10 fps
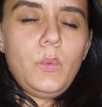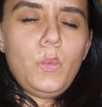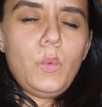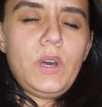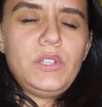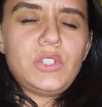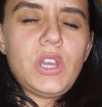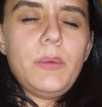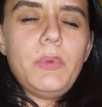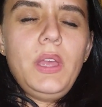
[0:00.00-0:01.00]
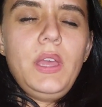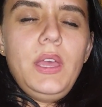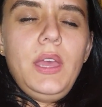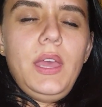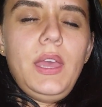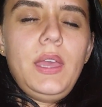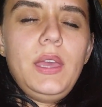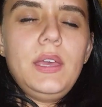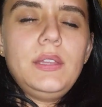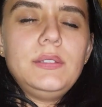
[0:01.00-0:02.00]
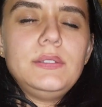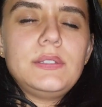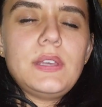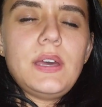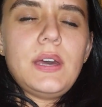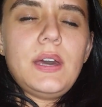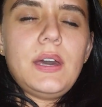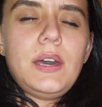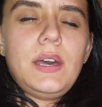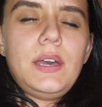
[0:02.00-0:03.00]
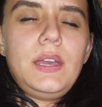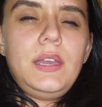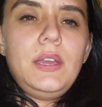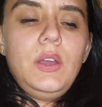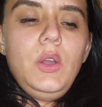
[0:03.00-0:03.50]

wine shop and I